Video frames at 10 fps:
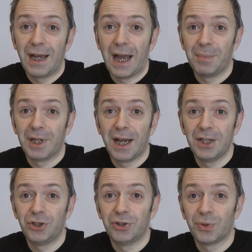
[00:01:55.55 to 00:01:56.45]

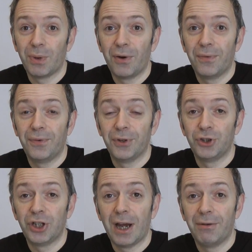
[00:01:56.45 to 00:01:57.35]
application as well for
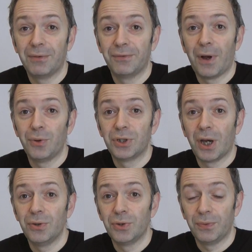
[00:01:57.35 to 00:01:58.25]
sharing
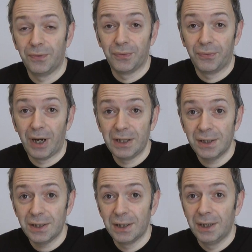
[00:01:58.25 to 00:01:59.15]
photos with your
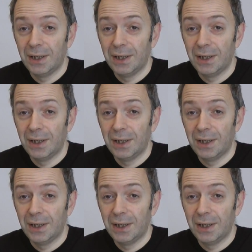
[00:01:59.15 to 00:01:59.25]
friends,